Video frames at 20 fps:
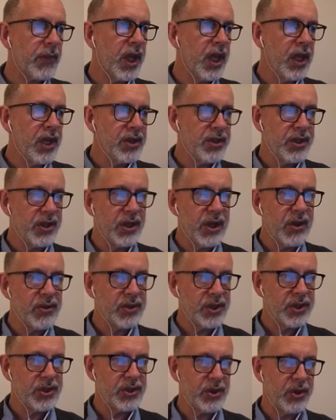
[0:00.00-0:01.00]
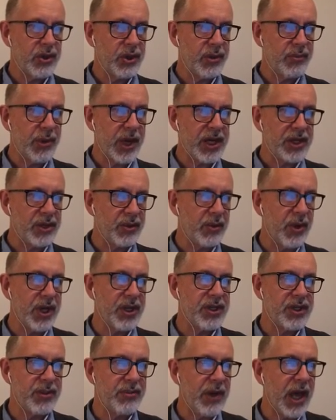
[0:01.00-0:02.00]
So those are two of the better ones
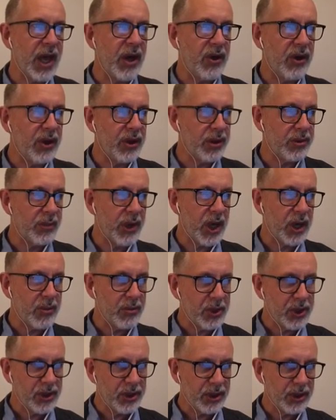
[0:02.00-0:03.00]
about at the moment,